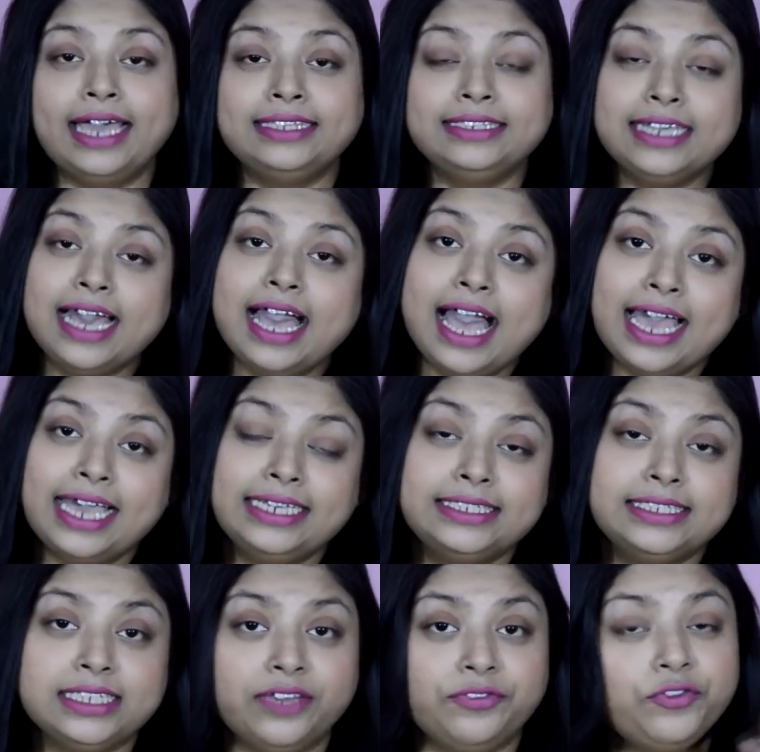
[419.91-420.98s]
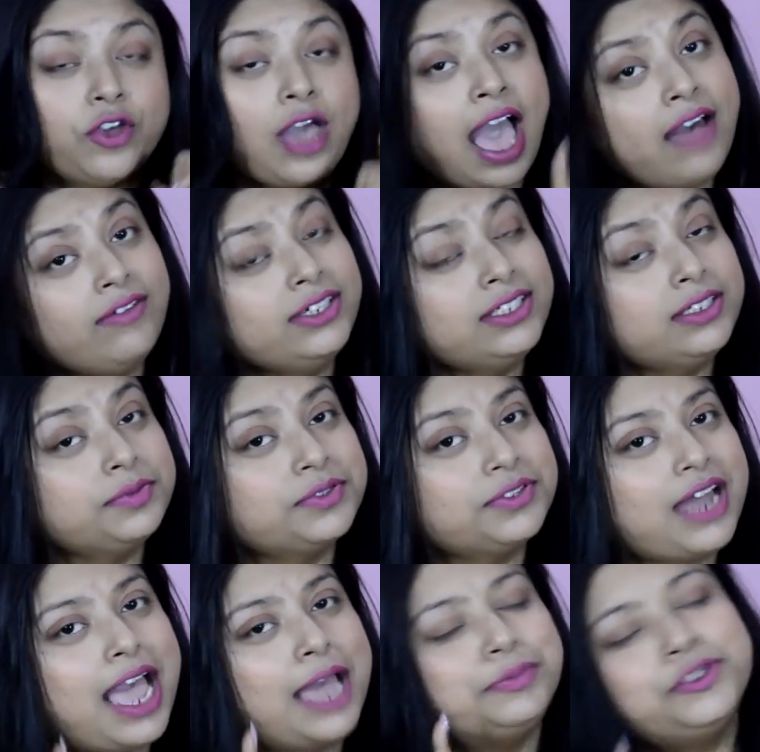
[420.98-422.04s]
And guys, if you haven't
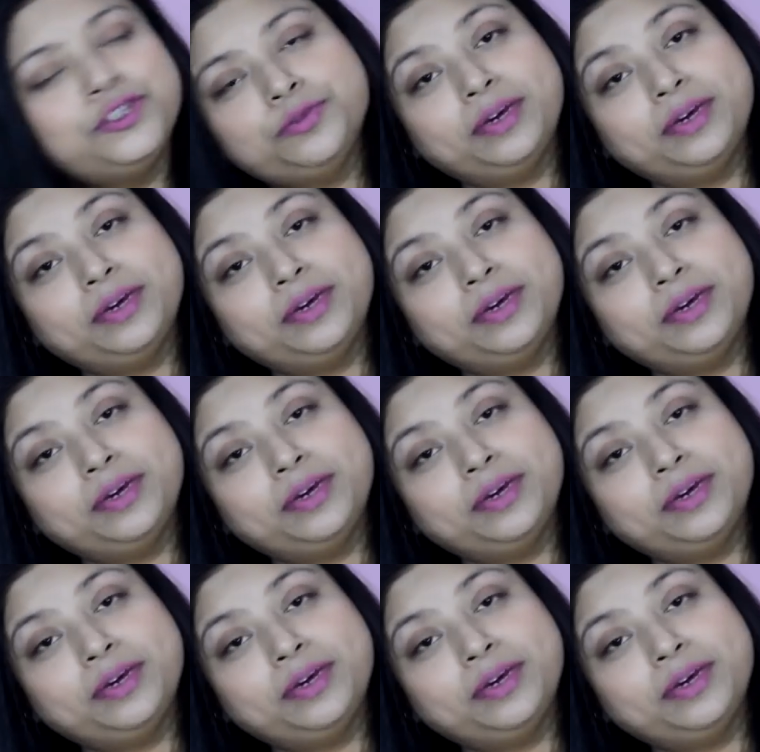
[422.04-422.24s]
subscribed